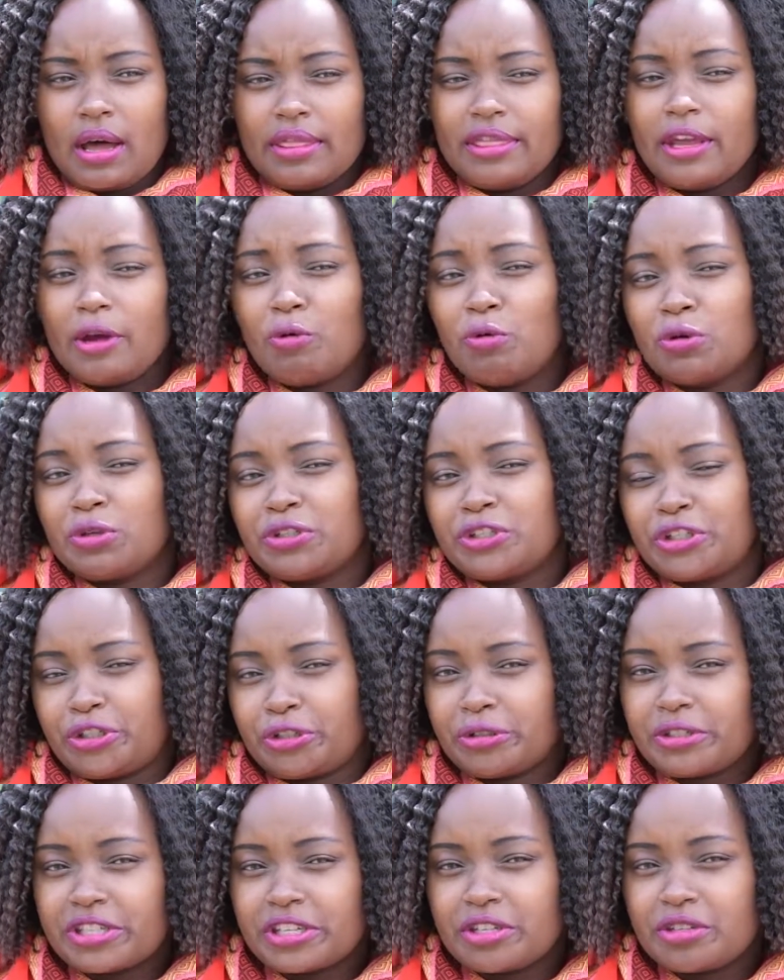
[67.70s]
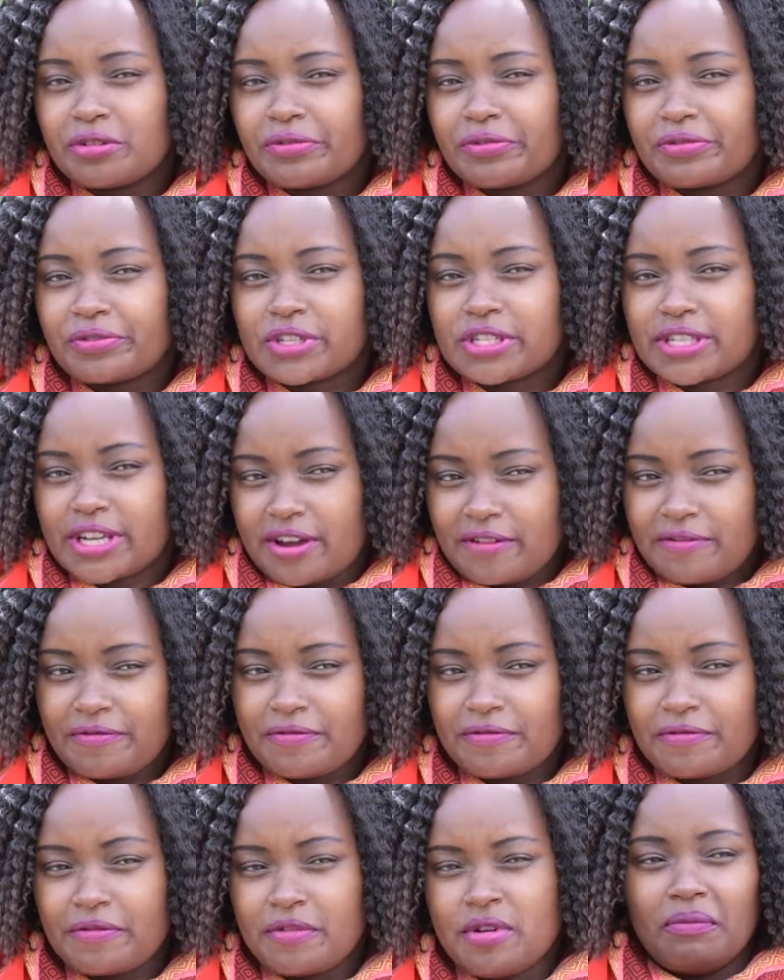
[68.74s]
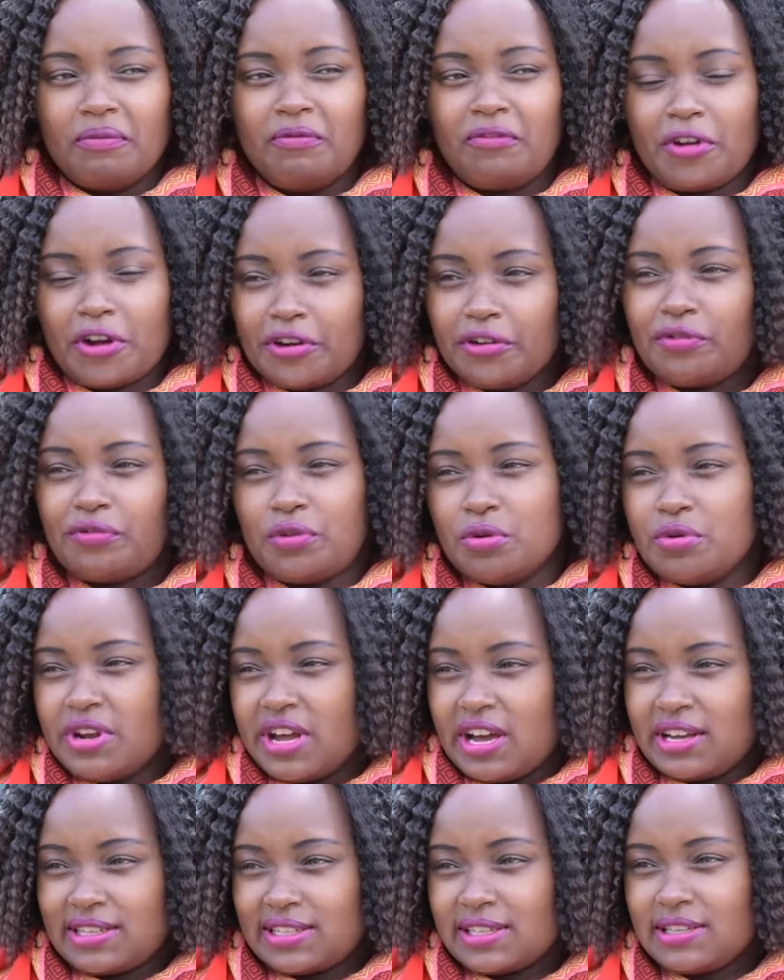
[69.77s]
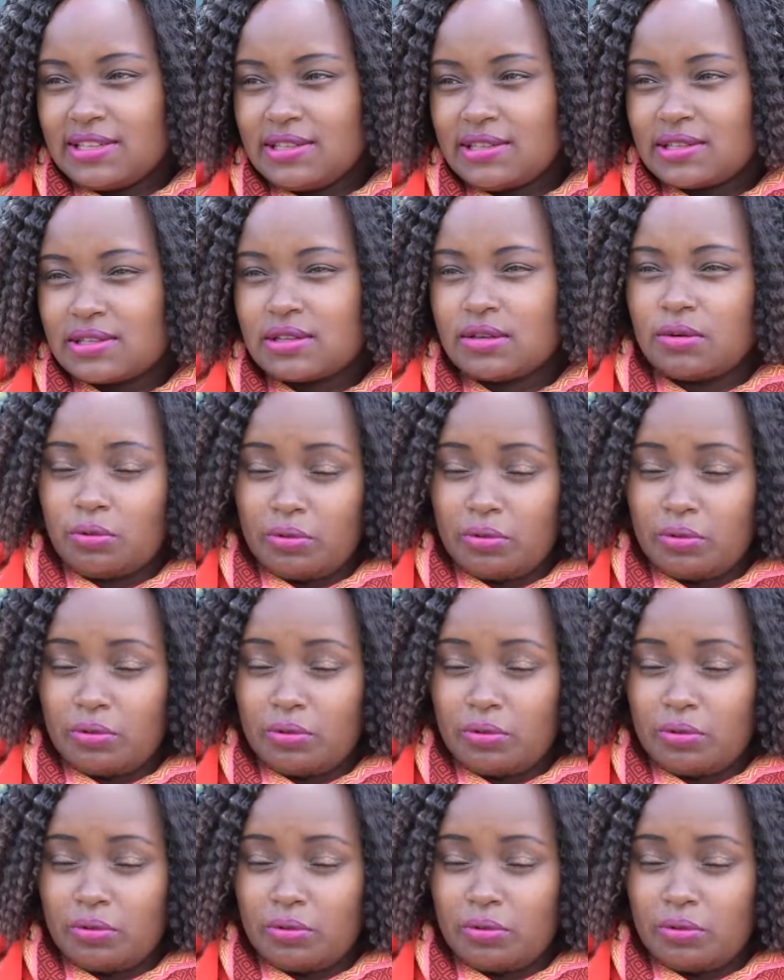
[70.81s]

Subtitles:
There was shortage of staff, very few nurses.